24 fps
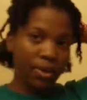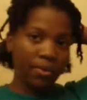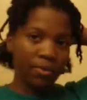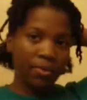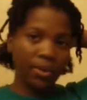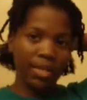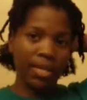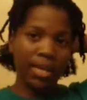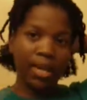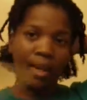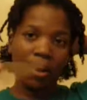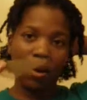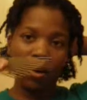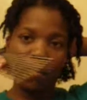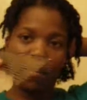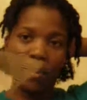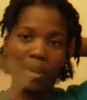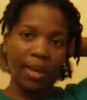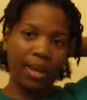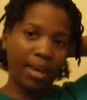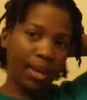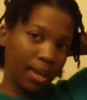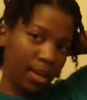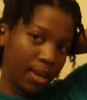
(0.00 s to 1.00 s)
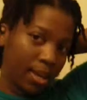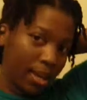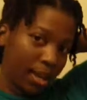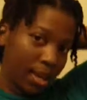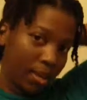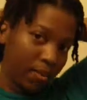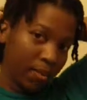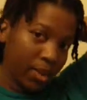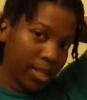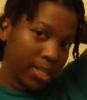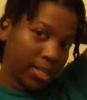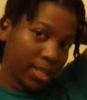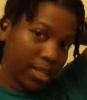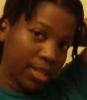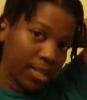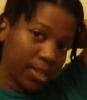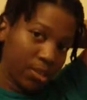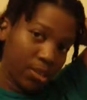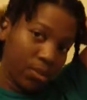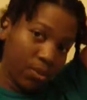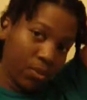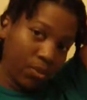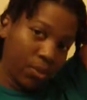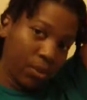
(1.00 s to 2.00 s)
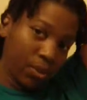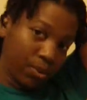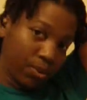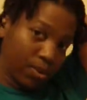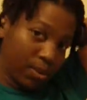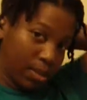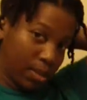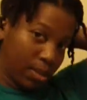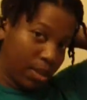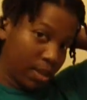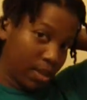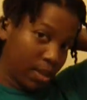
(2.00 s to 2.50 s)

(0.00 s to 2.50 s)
we take our pick and we tease the roots